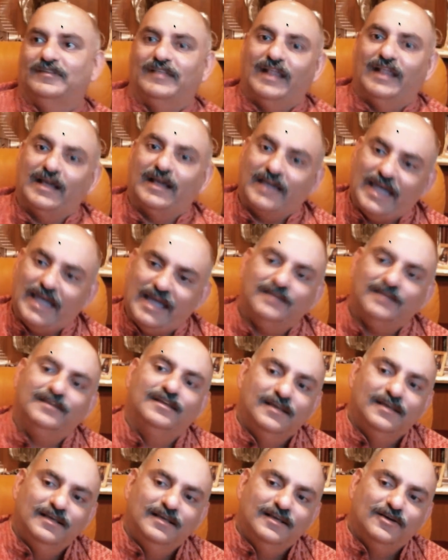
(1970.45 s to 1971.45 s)
And again,
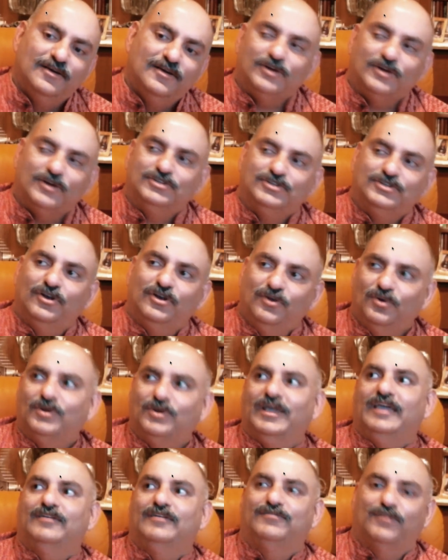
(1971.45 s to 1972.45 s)
what you're
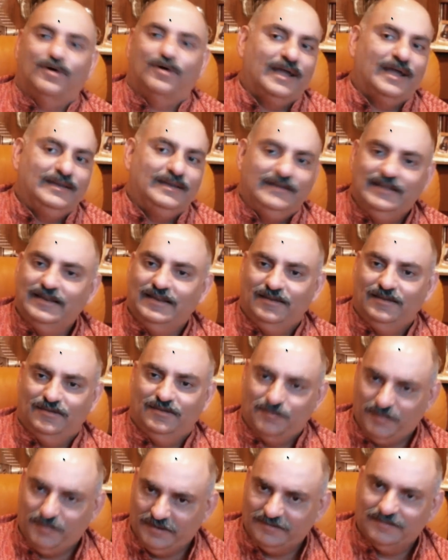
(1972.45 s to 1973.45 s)
looking for ideally with the
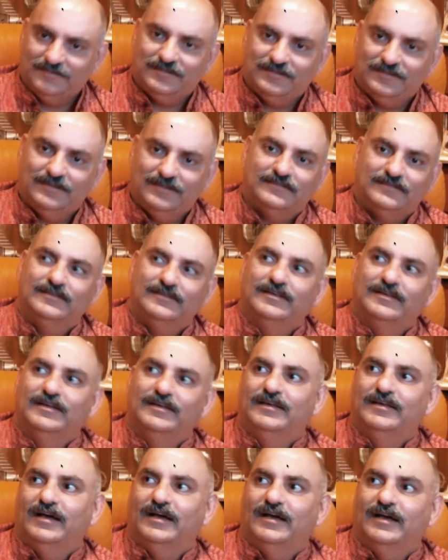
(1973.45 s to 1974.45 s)
businesses.
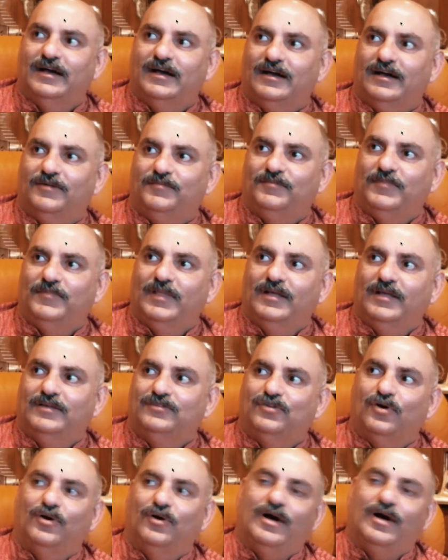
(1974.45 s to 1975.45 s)

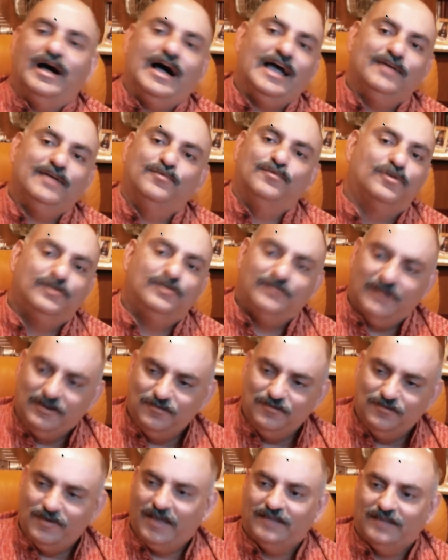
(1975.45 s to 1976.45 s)
So I won't
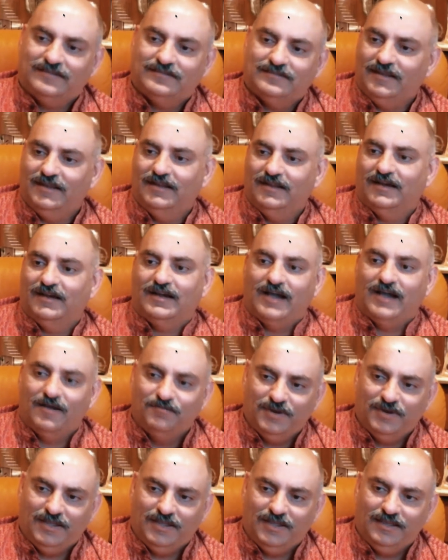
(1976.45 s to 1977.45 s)
invest in a
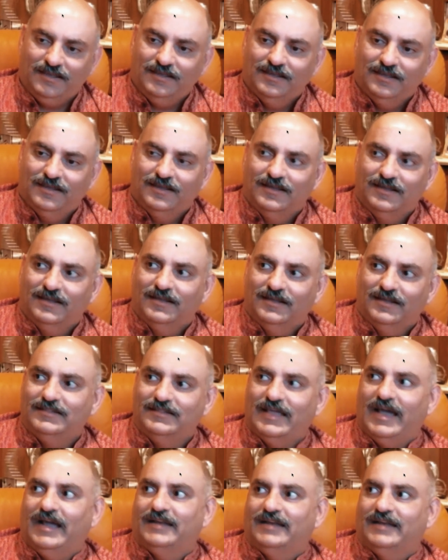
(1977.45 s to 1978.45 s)
company
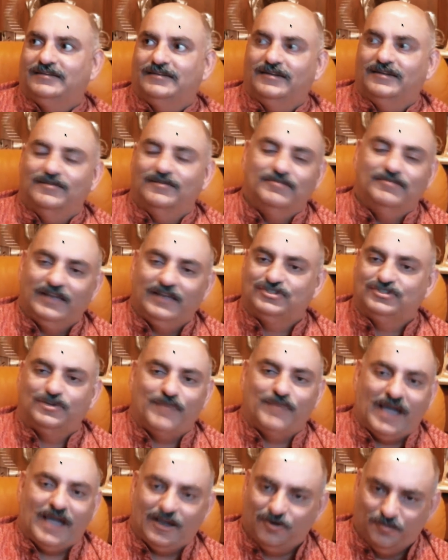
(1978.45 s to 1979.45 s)
that makes
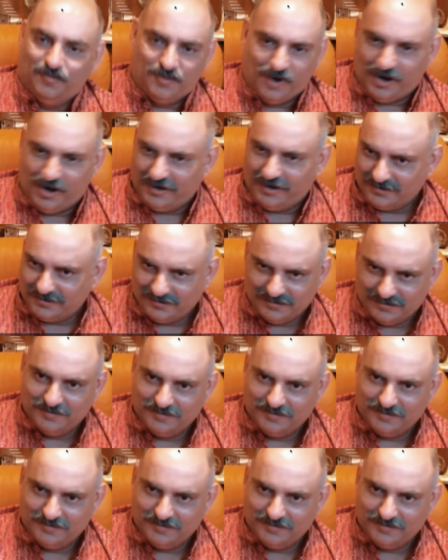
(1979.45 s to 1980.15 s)
tobacco products.